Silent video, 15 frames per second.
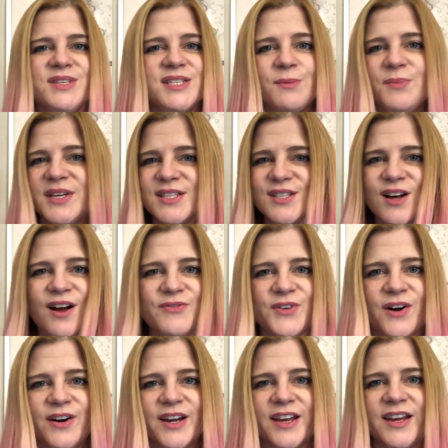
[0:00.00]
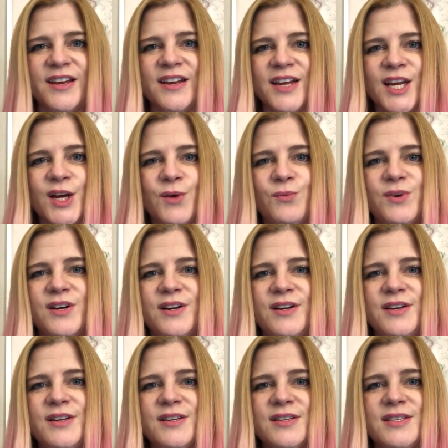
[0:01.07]
with something soft on it
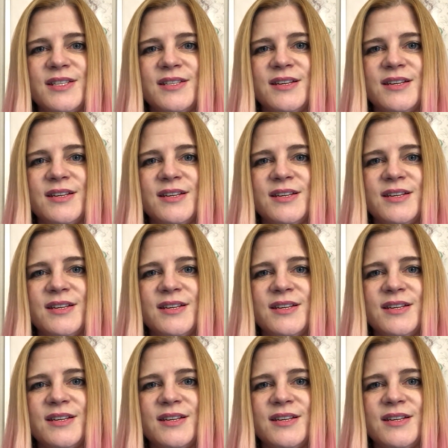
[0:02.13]
would